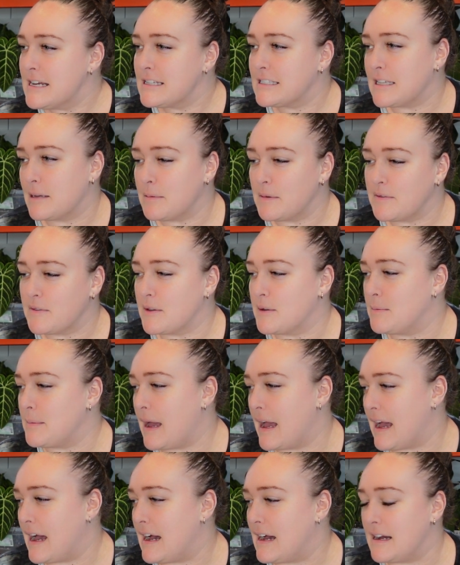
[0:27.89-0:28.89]
Some of them
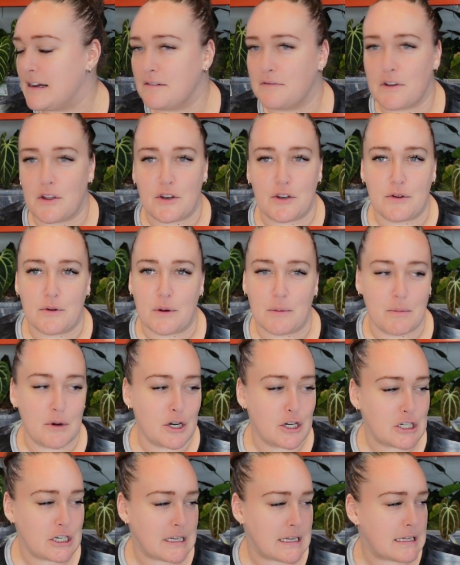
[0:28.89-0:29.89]
have new
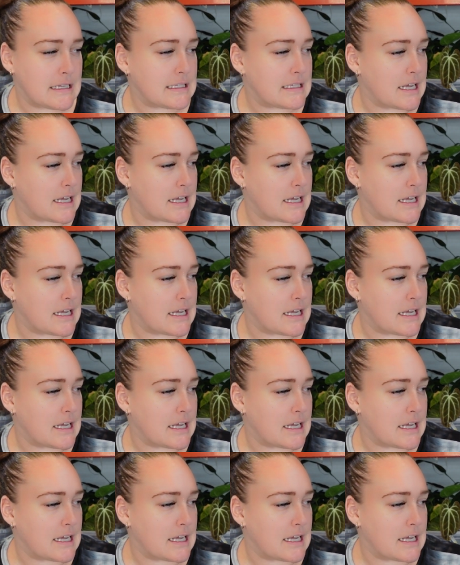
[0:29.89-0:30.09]
emergents